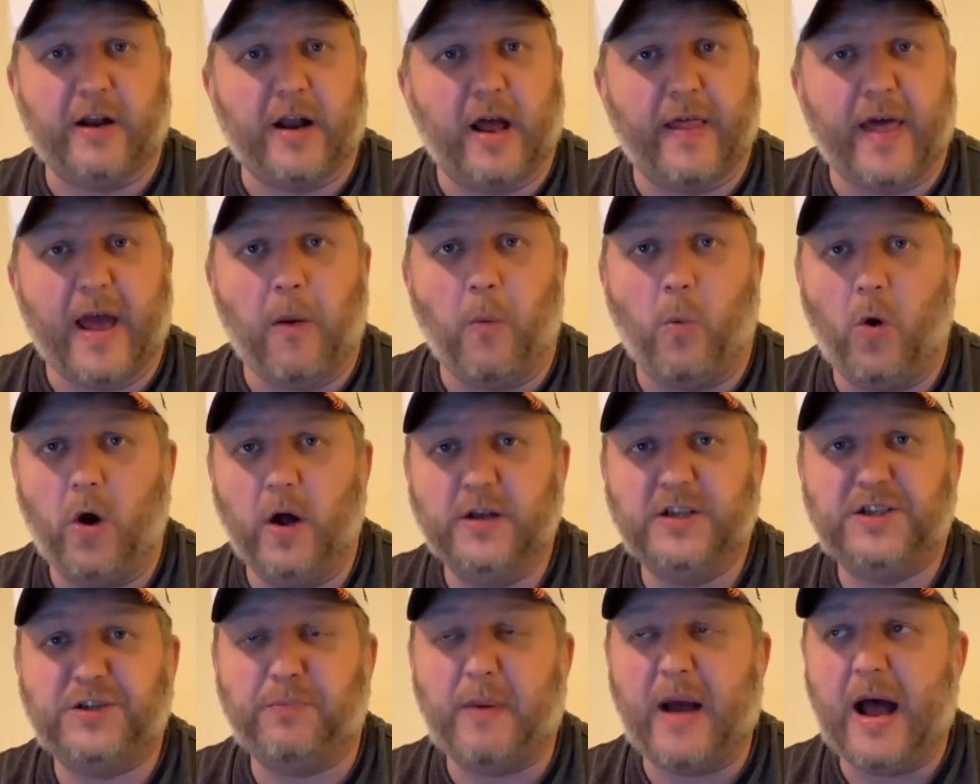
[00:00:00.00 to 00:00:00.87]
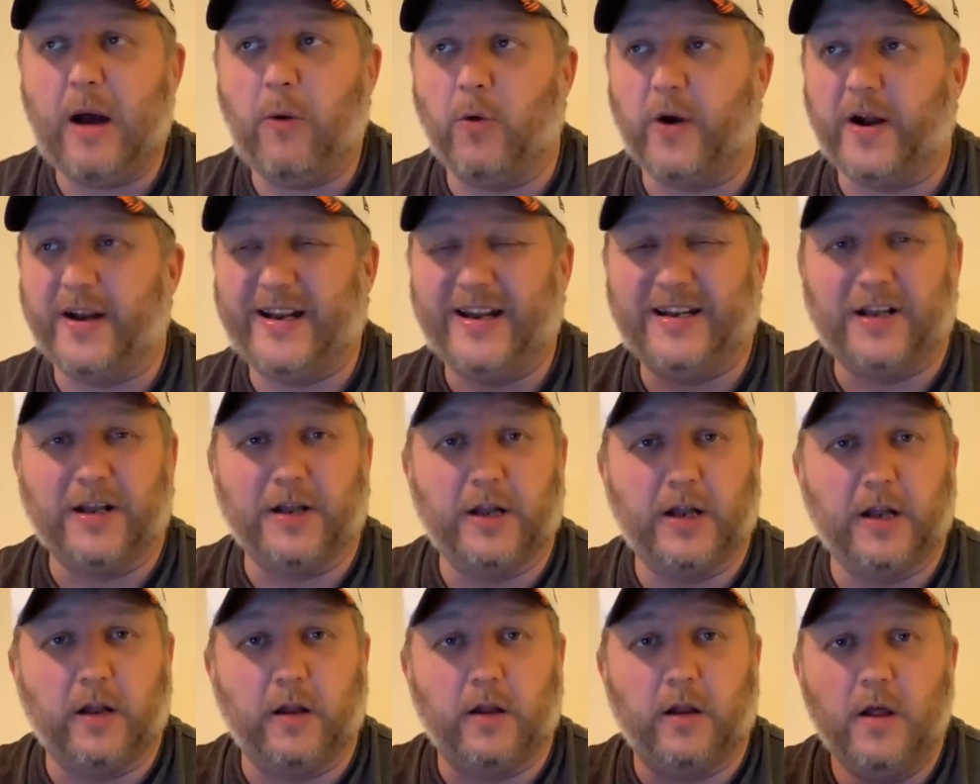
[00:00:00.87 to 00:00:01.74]
Now, that one spot where he did the
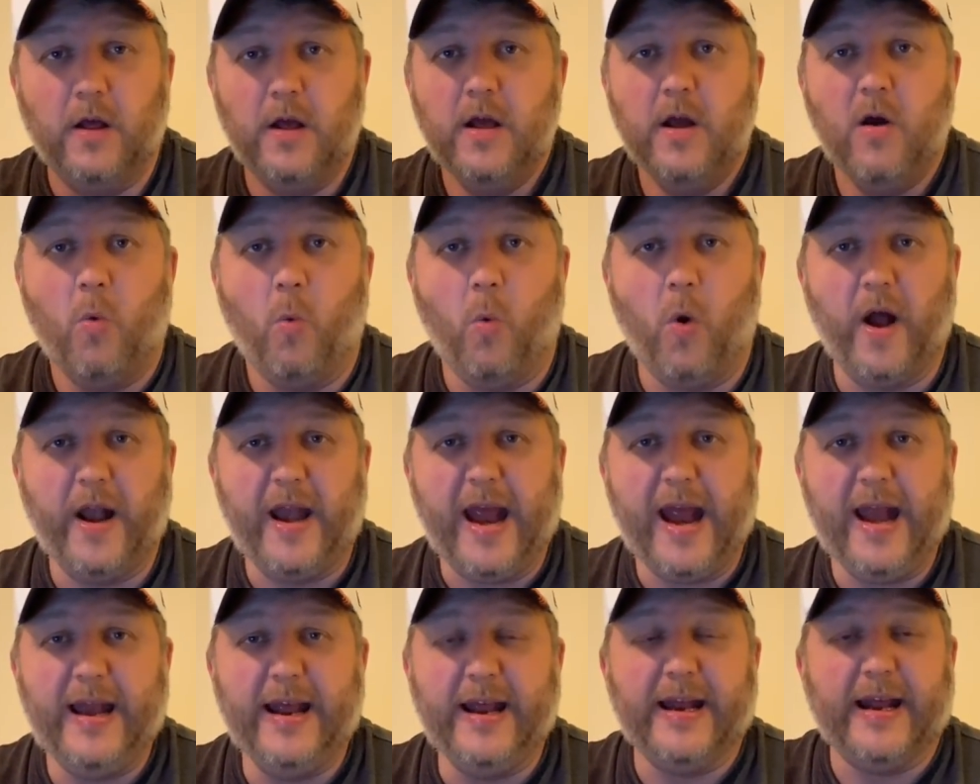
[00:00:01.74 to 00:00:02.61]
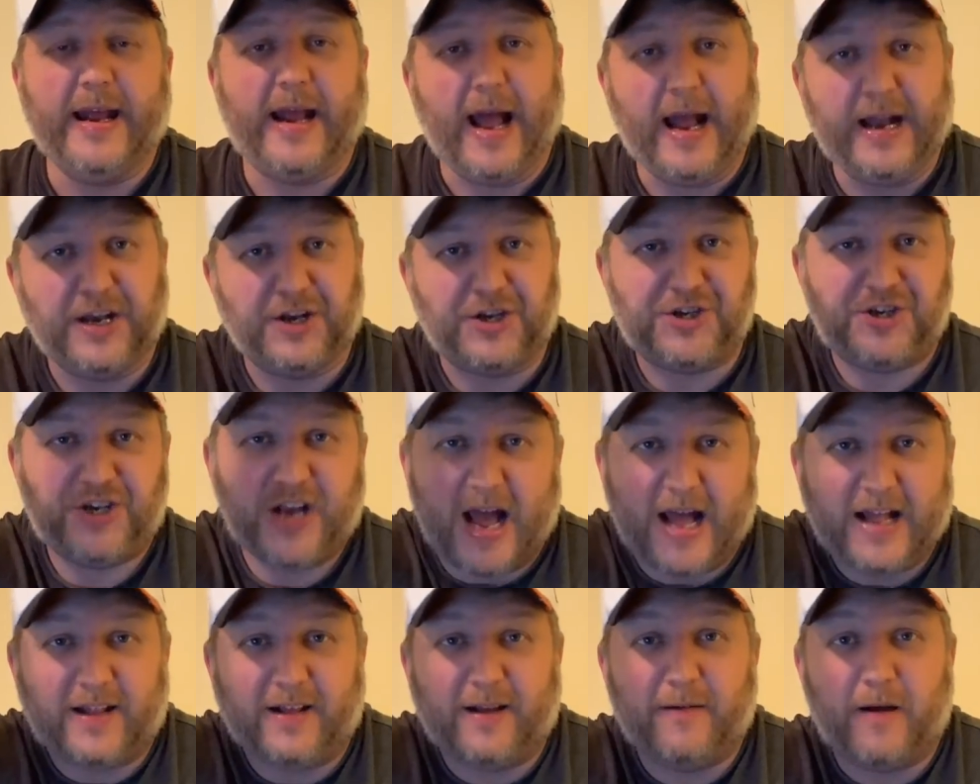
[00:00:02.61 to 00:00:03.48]
little 180 and he kind of
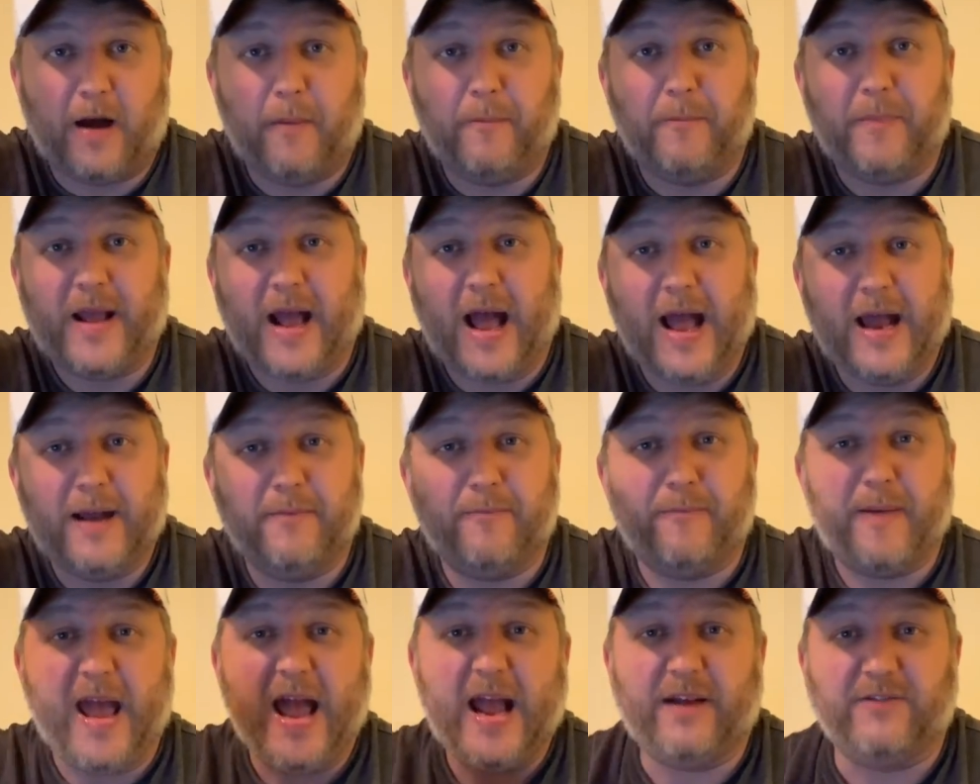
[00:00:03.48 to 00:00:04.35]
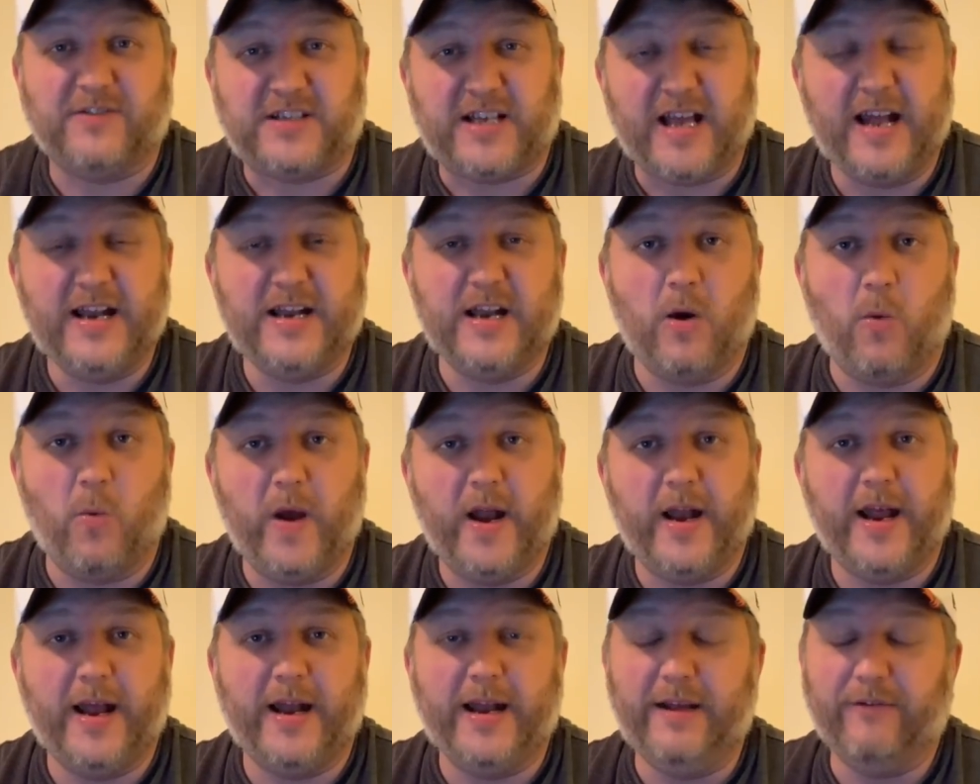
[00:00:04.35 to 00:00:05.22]
shot it up behind the back of his head and it
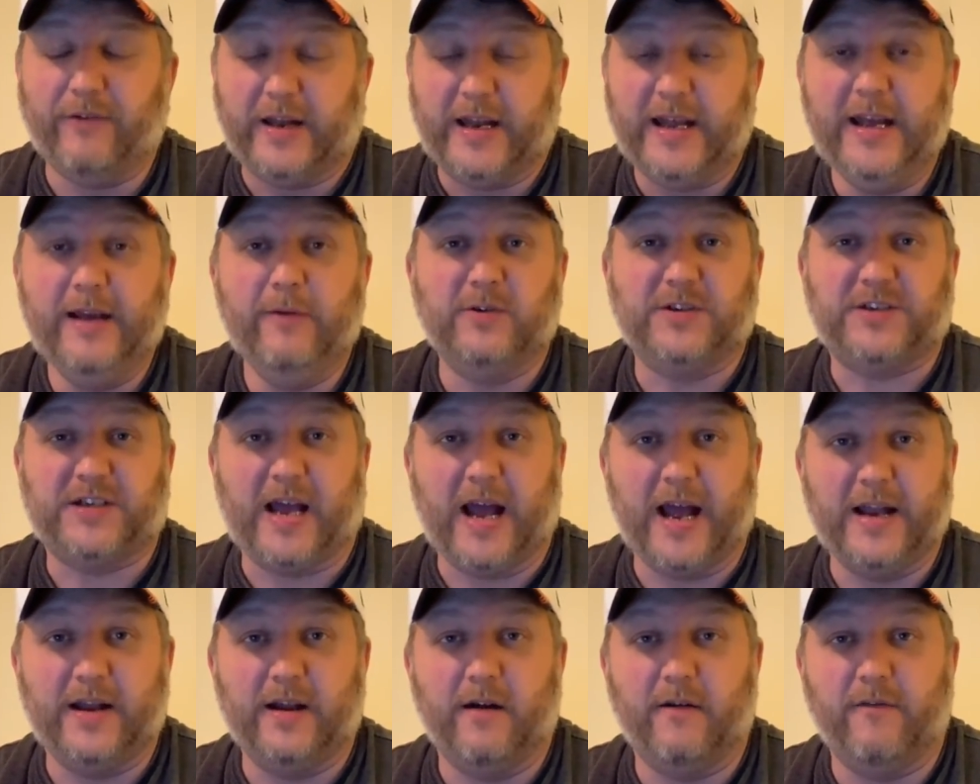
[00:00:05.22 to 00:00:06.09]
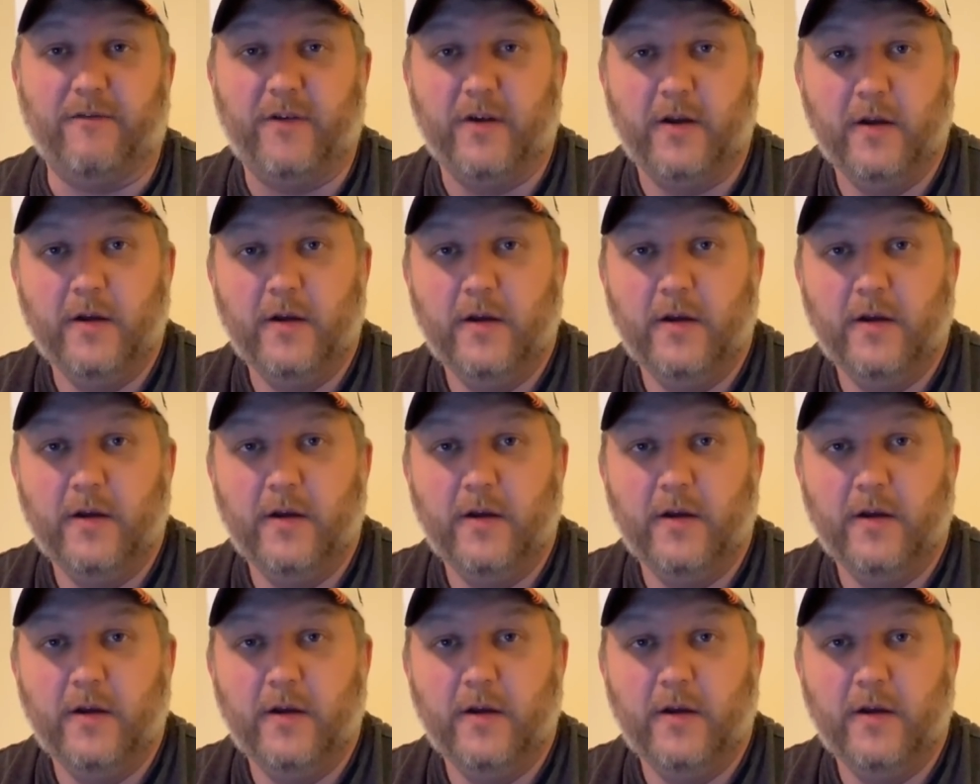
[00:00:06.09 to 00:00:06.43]
went in. Even he was kind of